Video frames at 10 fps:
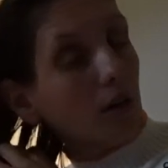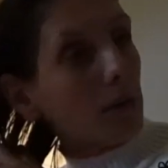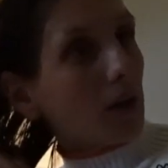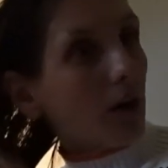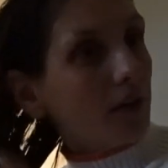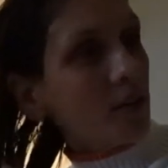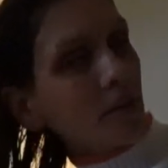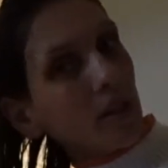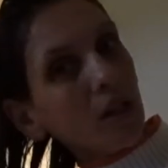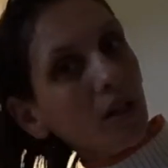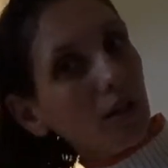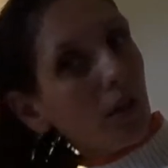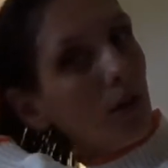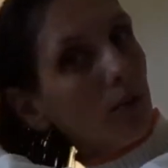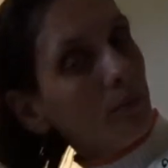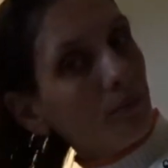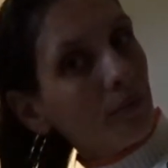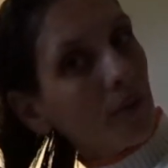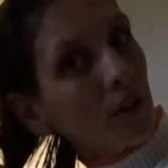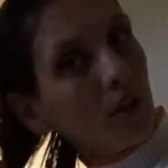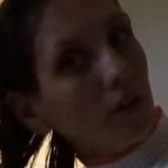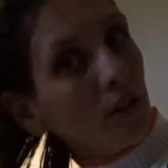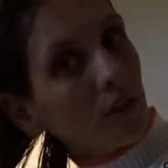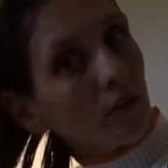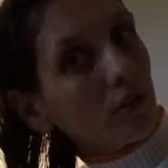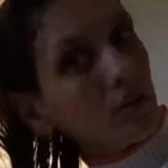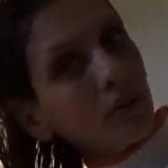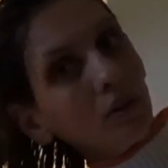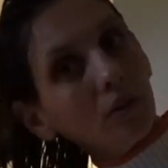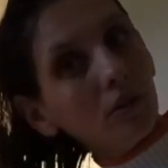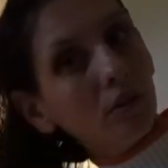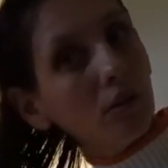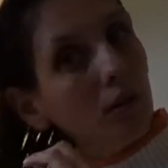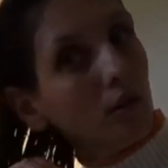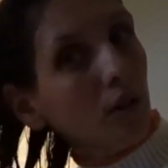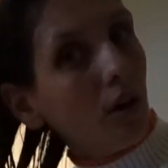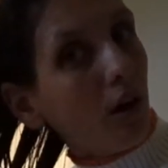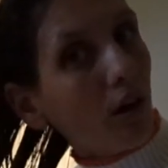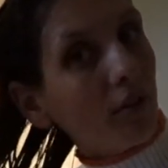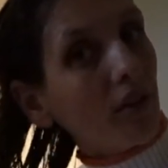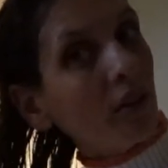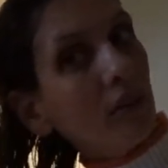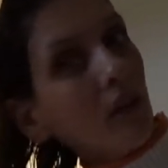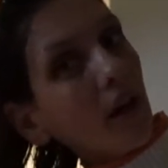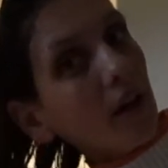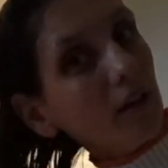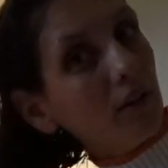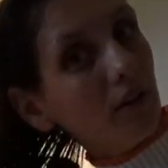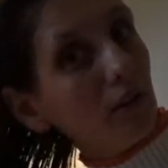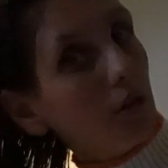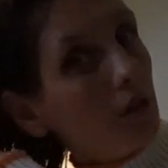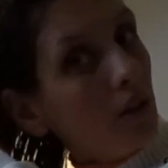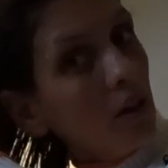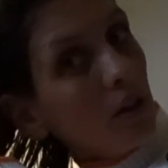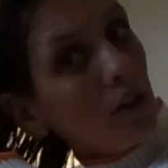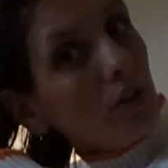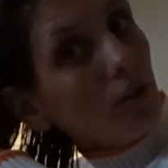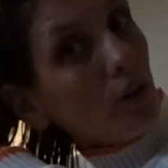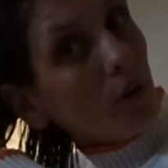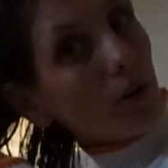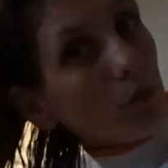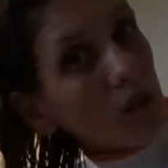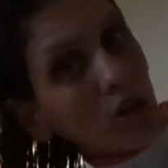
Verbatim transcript: I mean, obviously, you know, it's obvious that you don't want to be